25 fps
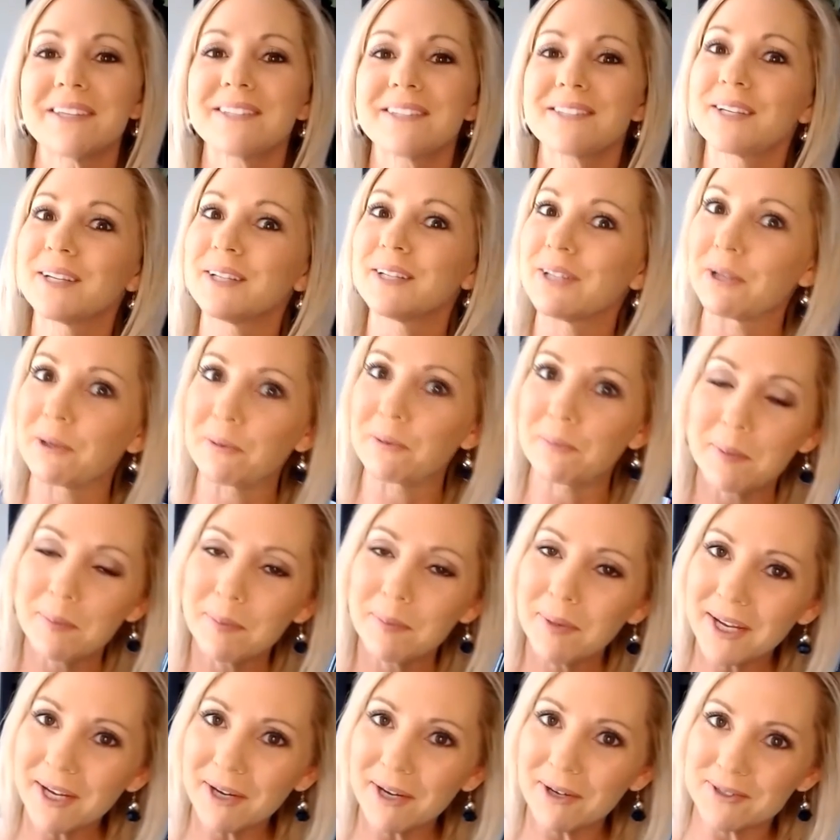look a little bit
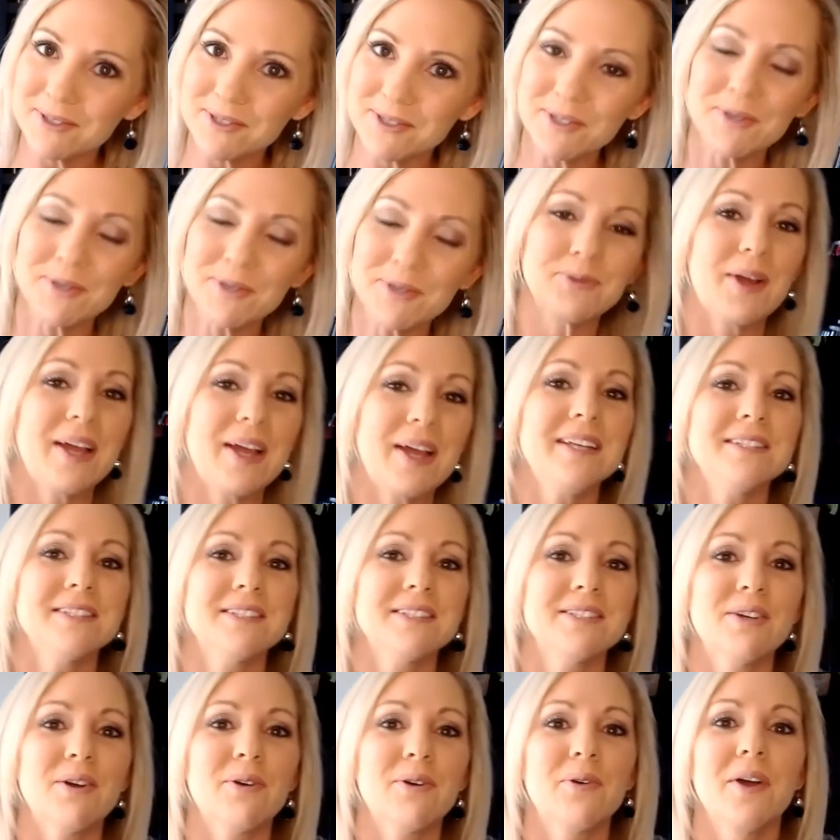bigger too, right?
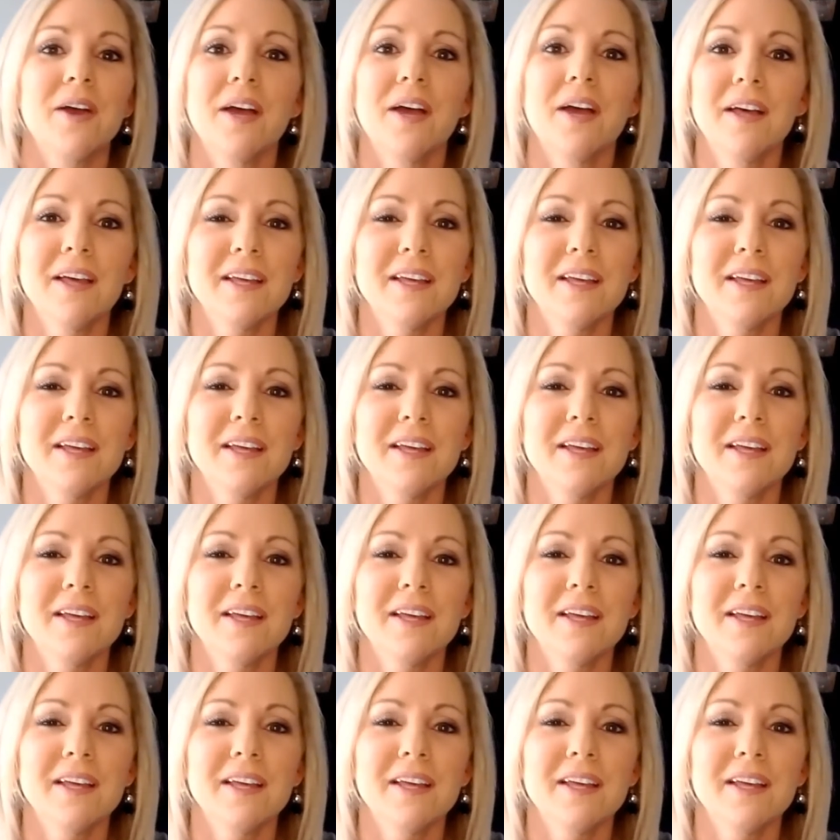So